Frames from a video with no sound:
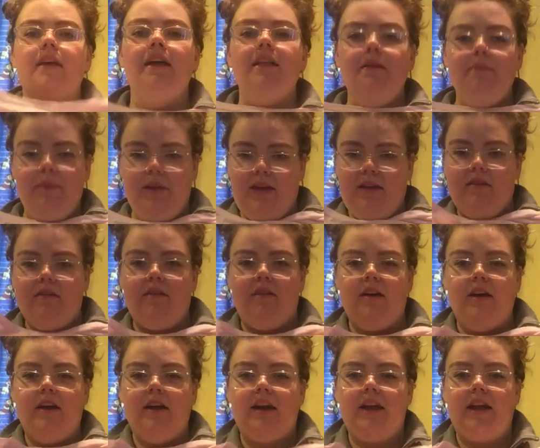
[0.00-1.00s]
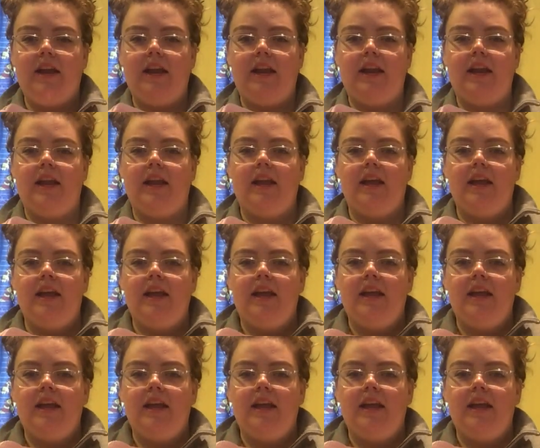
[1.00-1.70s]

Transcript: got the pink dog on it, and it